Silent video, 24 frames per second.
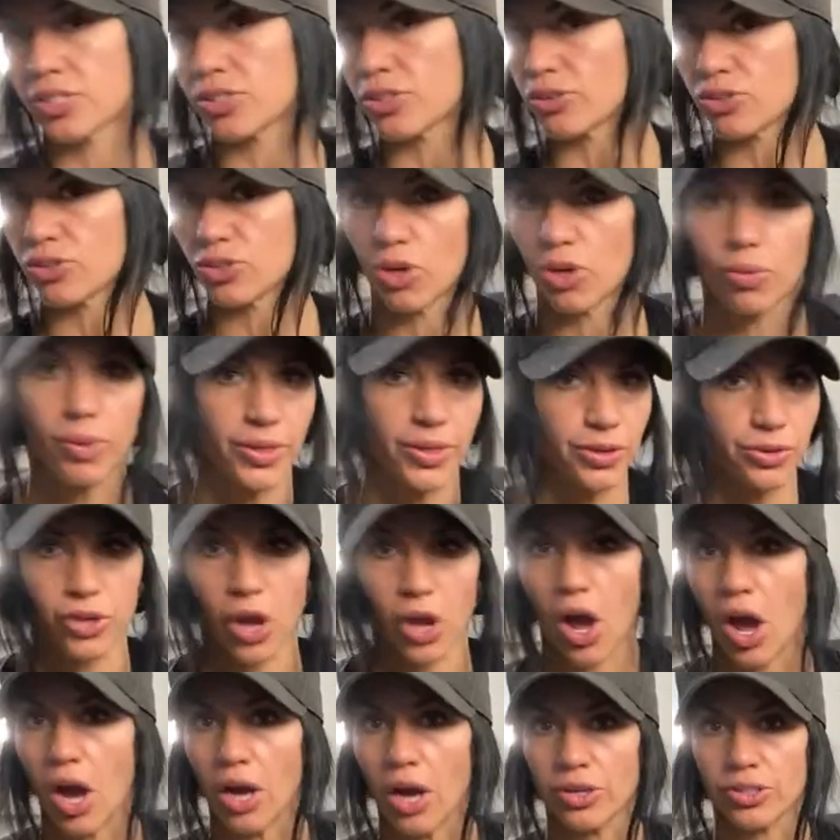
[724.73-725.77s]
there's no other
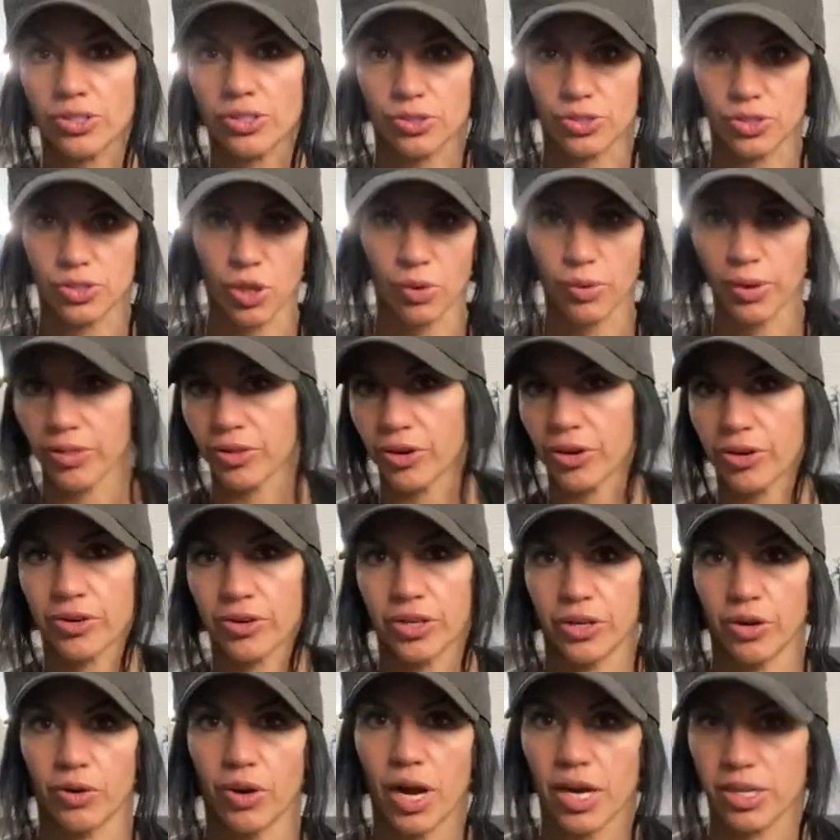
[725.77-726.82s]
dogs, there's no other,
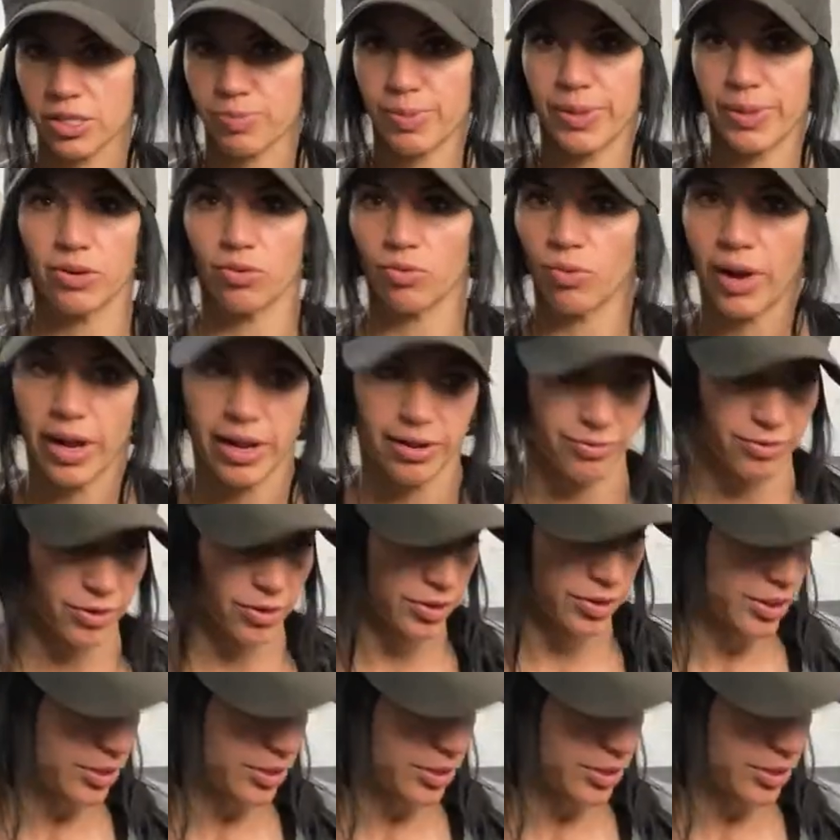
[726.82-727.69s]
husband and wife or